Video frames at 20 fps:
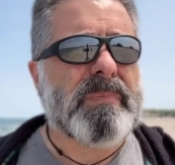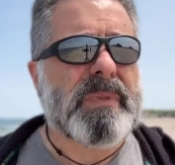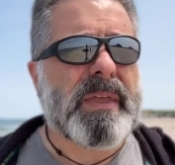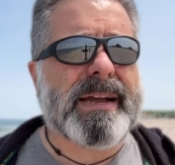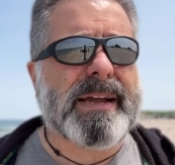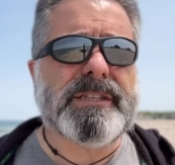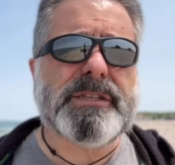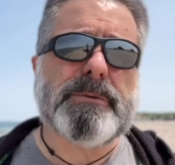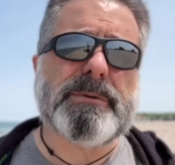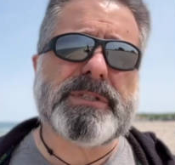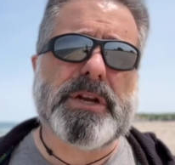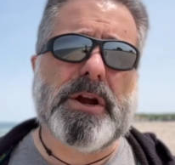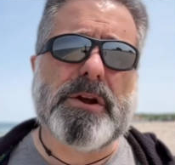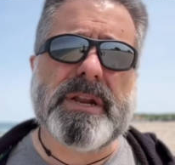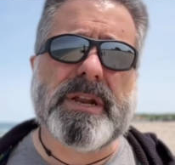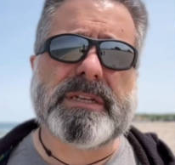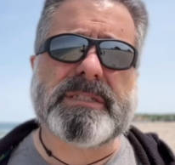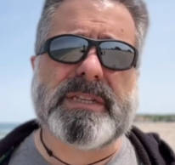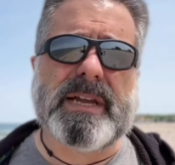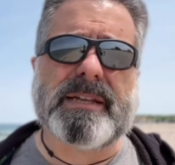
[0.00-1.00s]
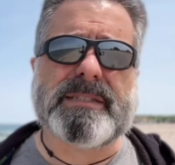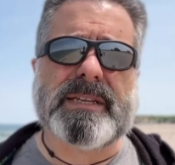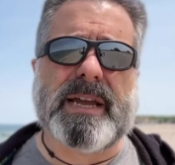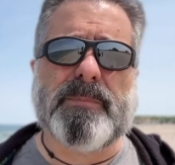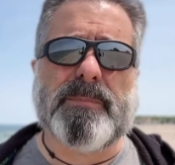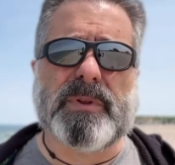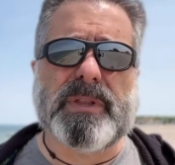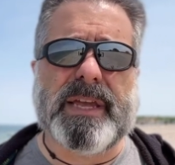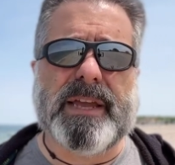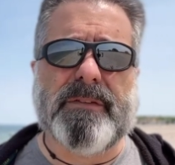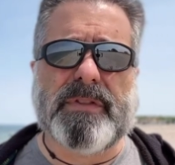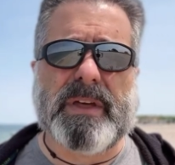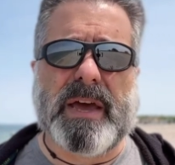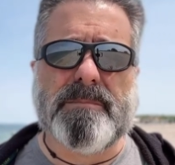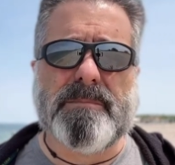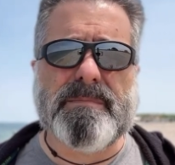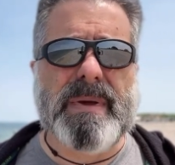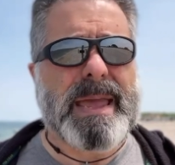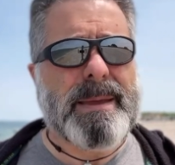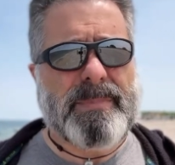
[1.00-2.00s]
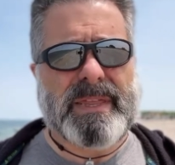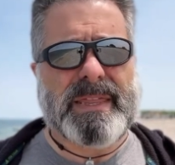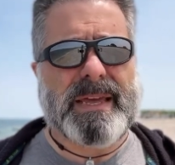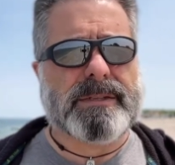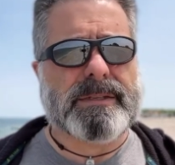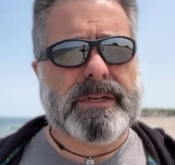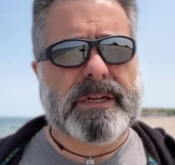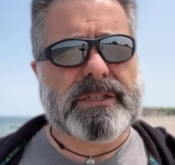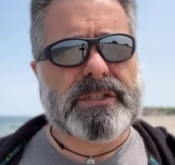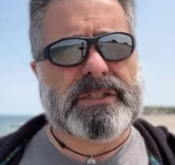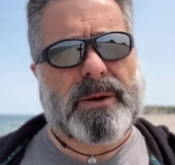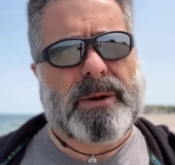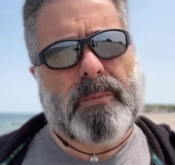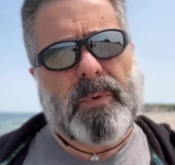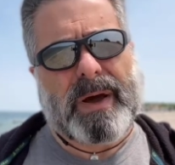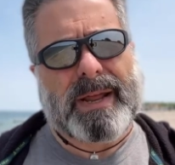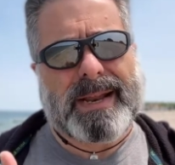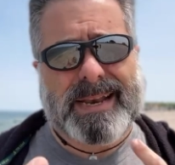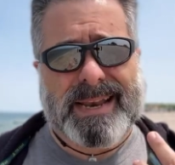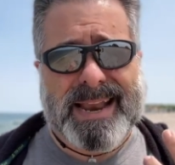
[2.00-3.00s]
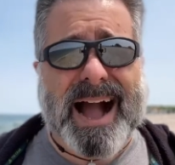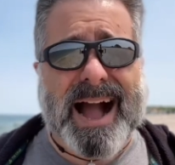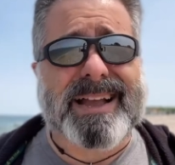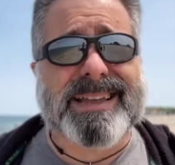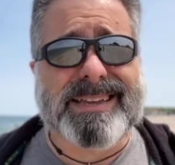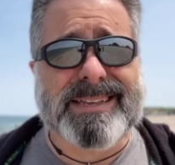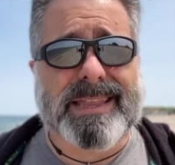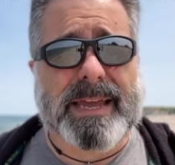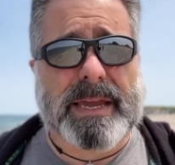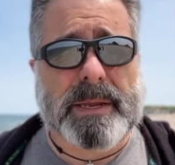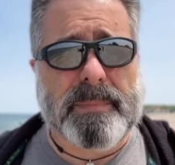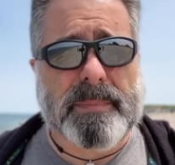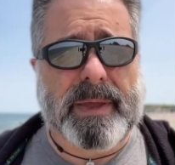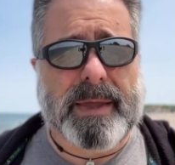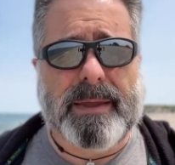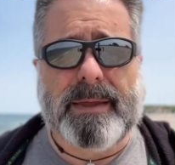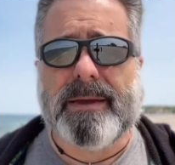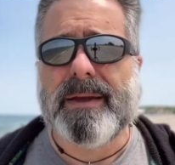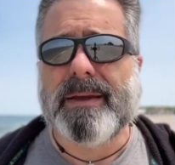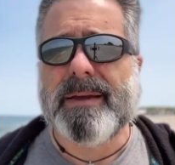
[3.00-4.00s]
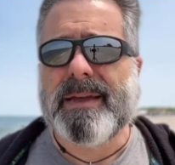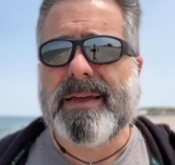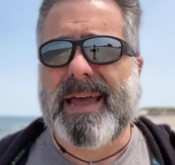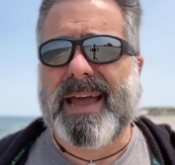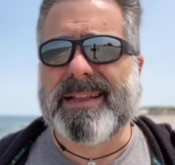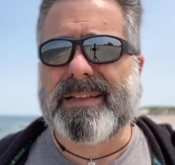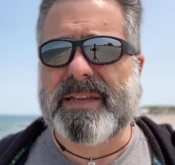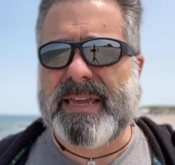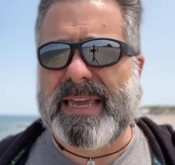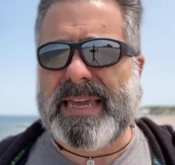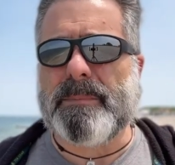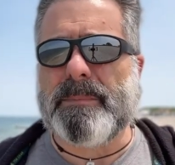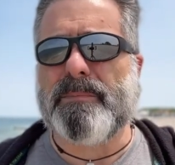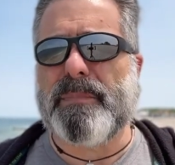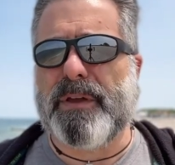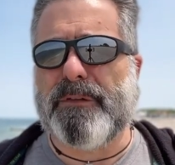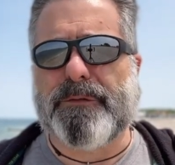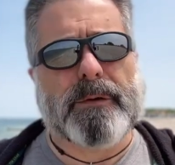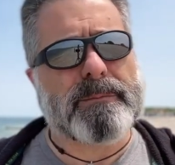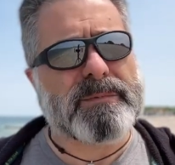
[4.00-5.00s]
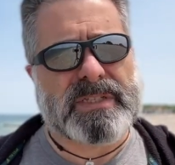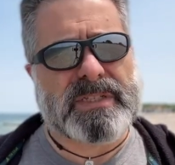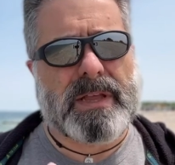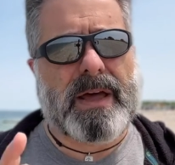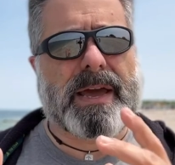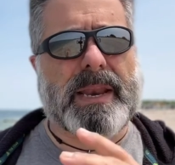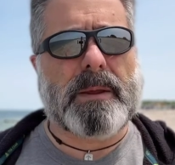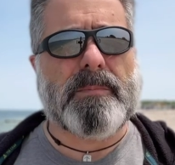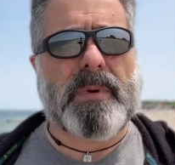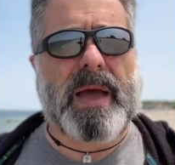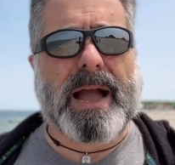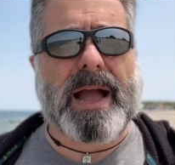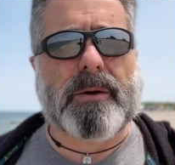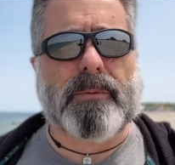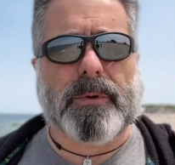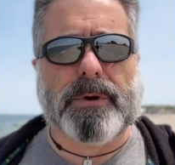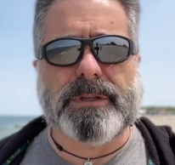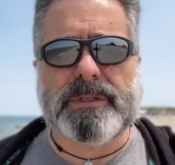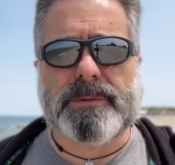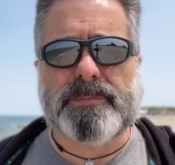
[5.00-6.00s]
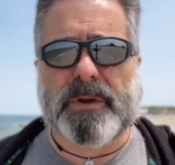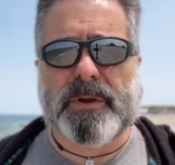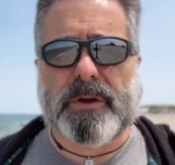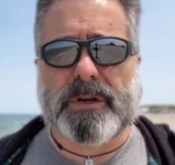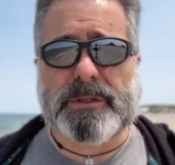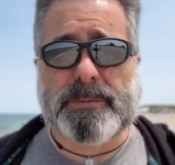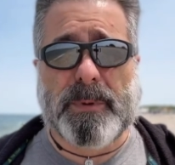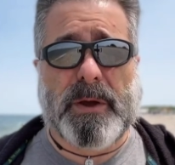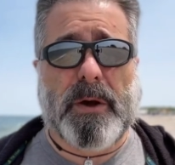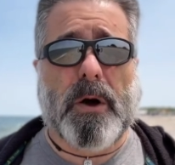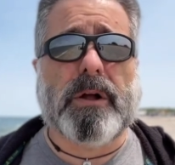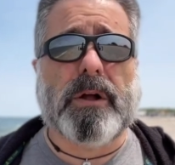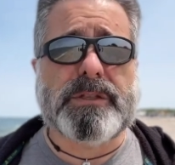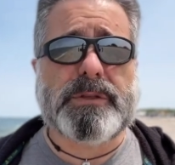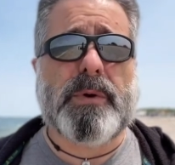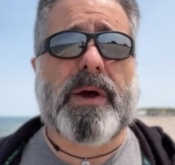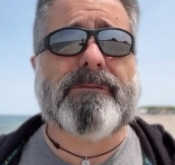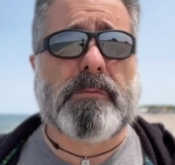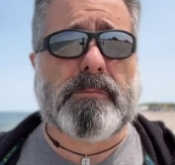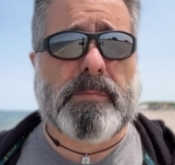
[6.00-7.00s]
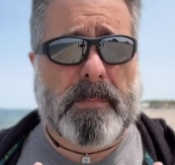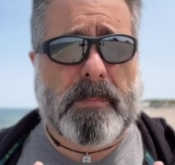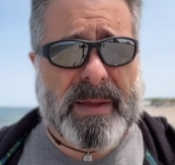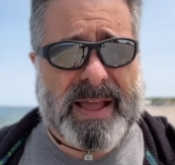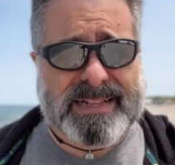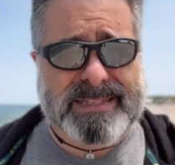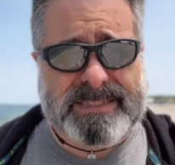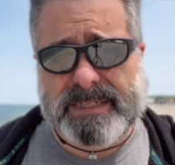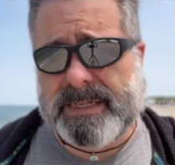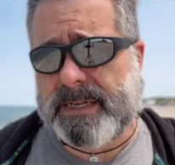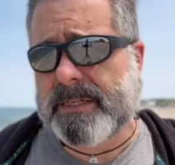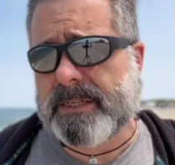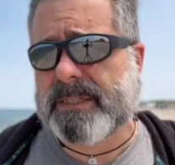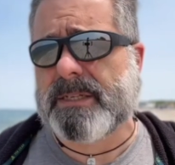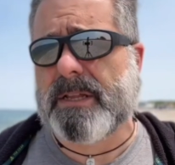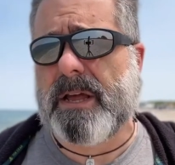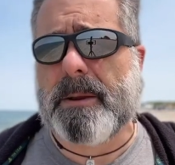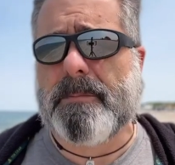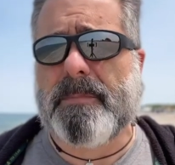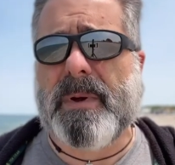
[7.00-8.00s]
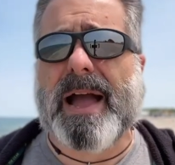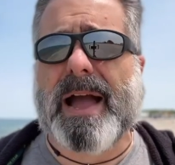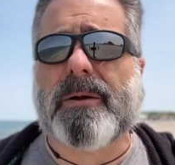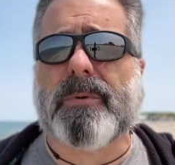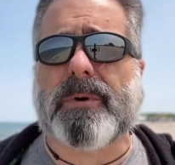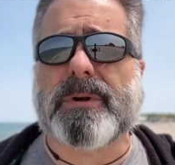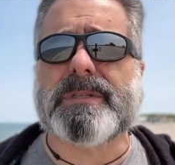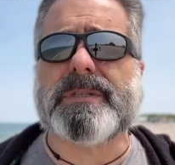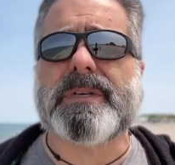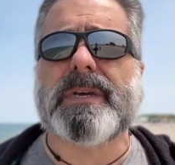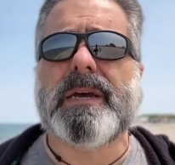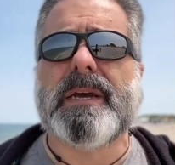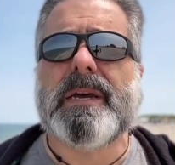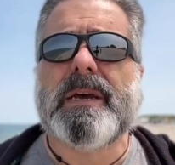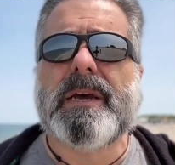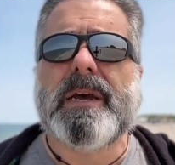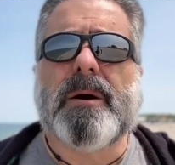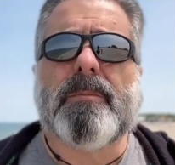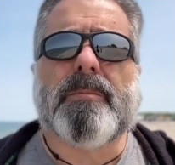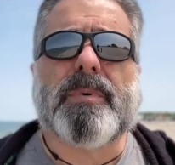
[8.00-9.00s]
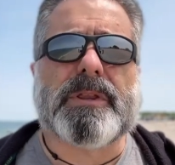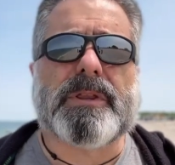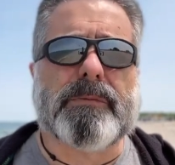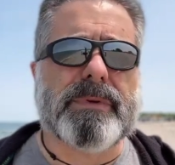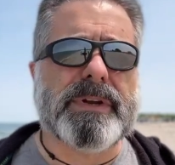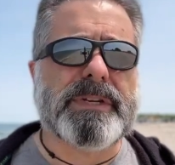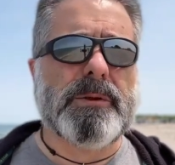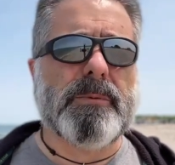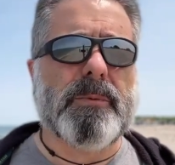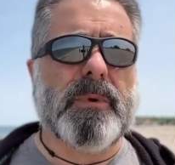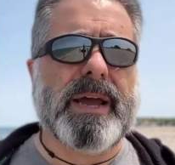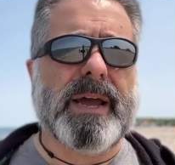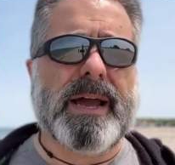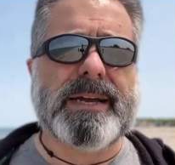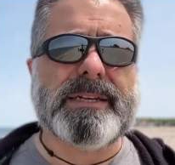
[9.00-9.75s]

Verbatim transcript: And to a certain extent, I believe that maybe that does somewhat inoculate me and keep me from sliding backwards because we all do have a propensity to slide backwards. But the reason why I